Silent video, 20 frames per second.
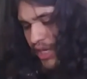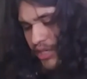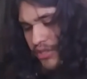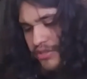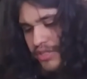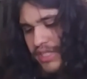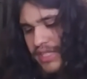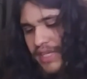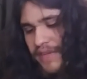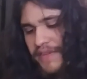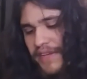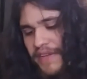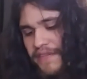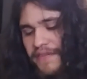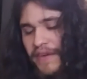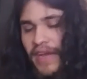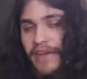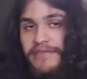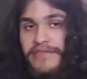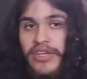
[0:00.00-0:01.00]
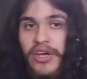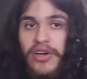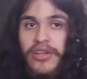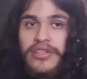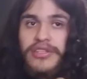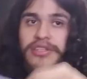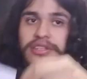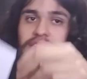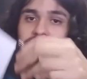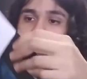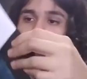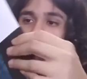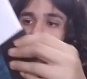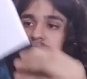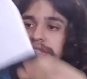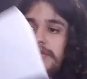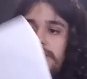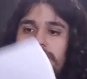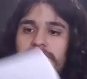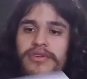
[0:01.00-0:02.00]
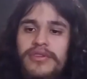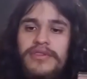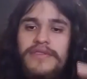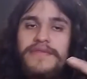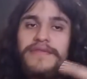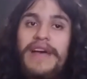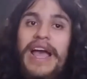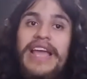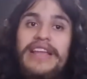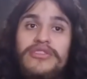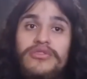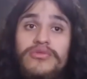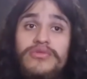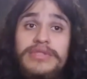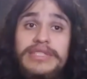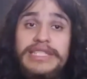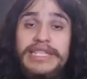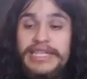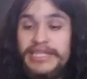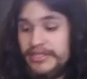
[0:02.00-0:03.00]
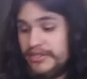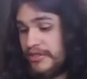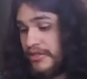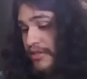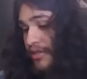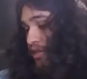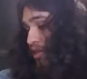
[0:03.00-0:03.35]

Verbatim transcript: $175 physical vinyl